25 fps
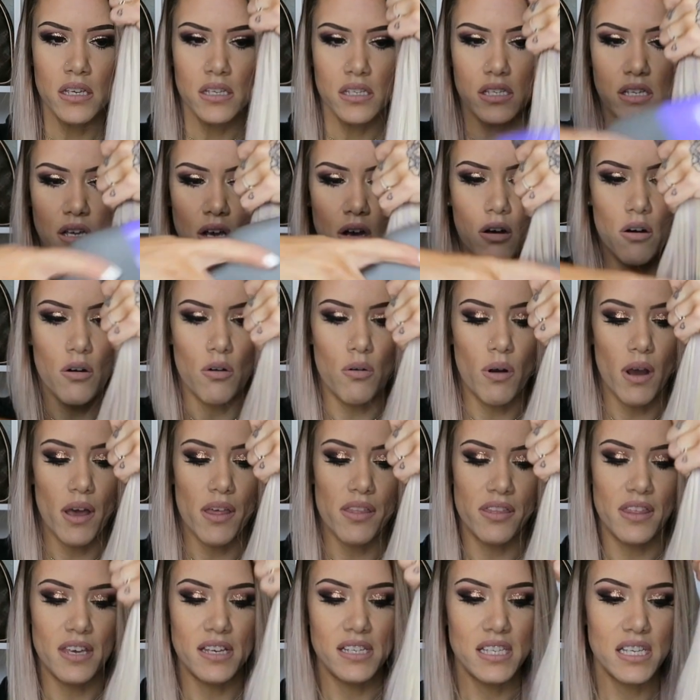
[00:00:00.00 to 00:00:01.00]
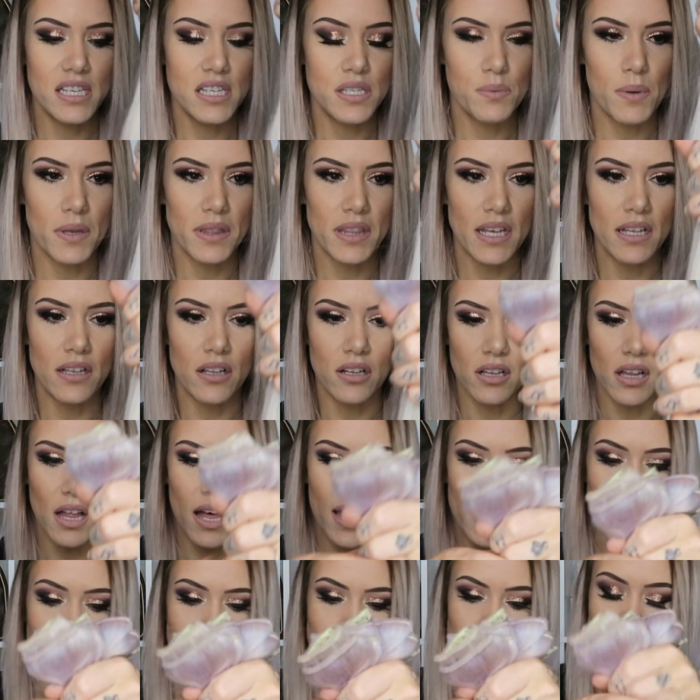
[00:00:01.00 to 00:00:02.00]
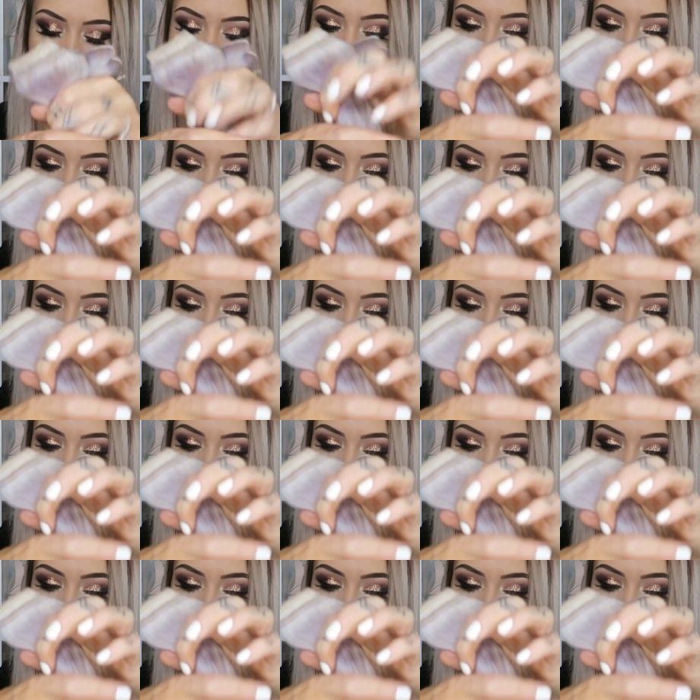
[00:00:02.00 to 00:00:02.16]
So this is what they look like,